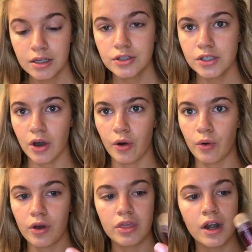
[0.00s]

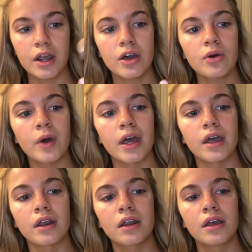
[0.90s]
So then I go
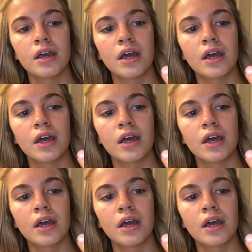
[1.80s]
in